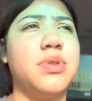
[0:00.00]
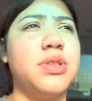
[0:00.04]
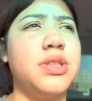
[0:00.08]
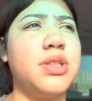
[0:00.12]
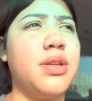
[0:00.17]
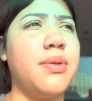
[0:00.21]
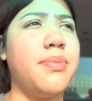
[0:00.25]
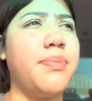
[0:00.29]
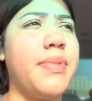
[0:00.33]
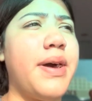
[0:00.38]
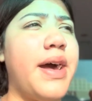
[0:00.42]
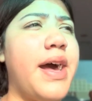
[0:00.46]
we
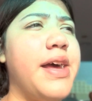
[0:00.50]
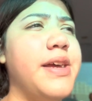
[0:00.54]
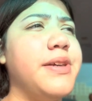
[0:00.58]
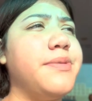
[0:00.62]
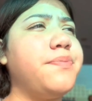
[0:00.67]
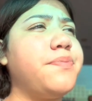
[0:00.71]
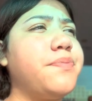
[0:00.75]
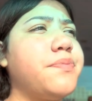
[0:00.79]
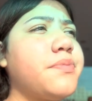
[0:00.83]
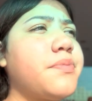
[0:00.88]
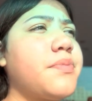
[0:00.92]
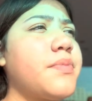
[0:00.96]
need to
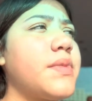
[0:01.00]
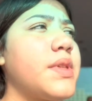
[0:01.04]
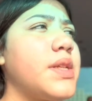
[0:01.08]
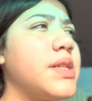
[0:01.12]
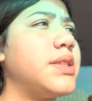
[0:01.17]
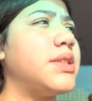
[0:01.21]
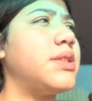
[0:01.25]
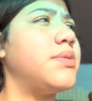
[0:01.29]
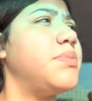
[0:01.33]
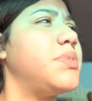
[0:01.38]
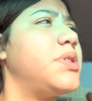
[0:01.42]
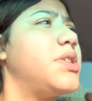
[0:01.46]
buy
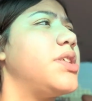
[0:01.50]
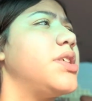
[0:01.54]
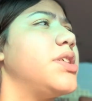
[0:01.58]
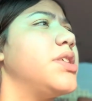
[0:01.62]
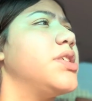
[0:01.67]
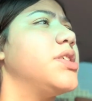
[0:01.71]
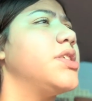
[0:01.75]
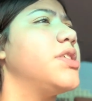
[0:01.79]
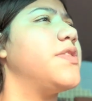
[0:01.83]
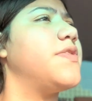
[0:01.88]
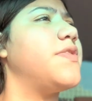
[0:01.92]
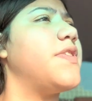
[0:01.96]
some
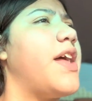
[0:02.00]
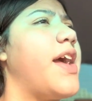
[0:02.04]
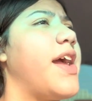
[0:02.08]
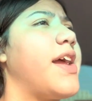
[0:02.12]
stuff.